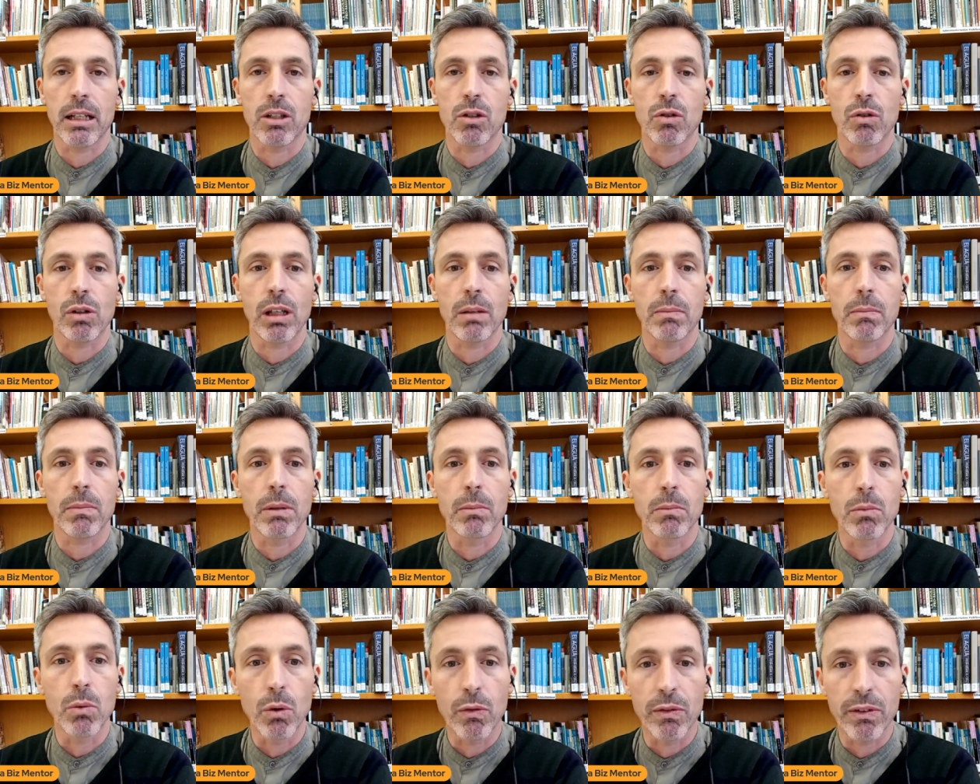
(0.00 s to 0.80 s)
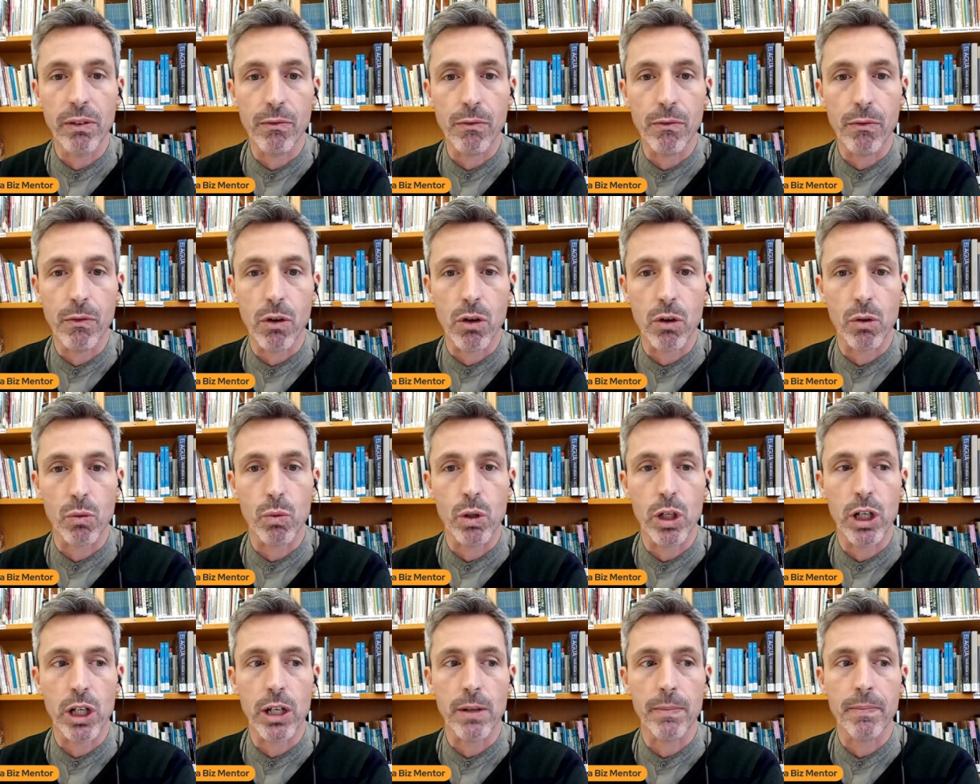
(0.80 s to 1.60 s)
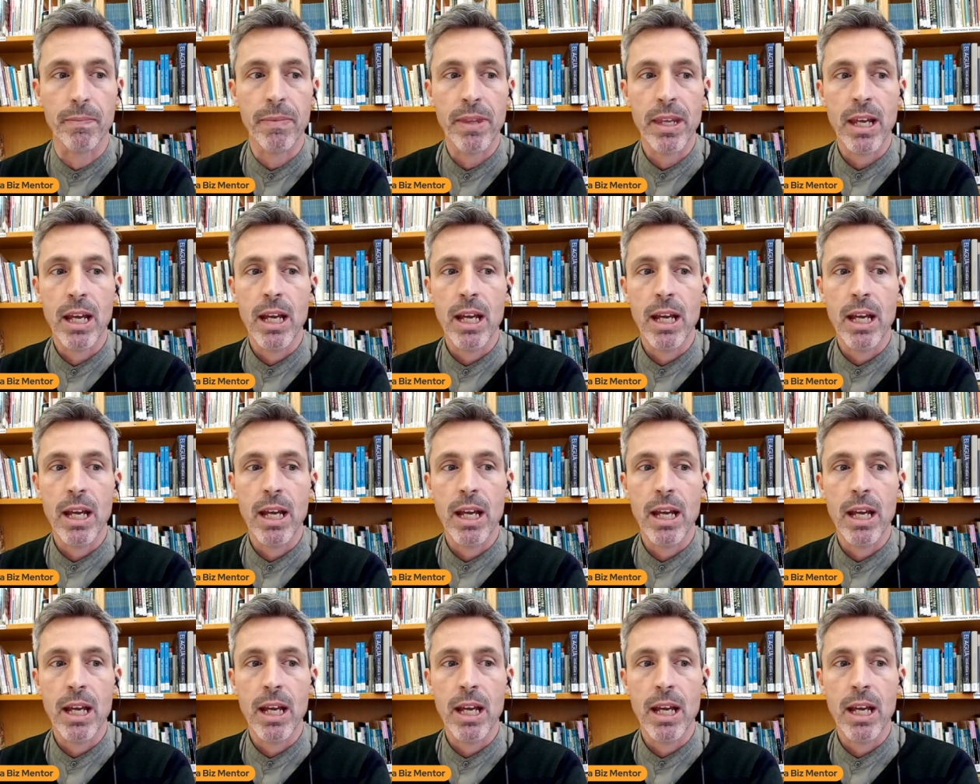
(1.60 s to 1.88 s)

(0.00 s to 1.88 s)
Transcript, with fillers: to keep moving forward.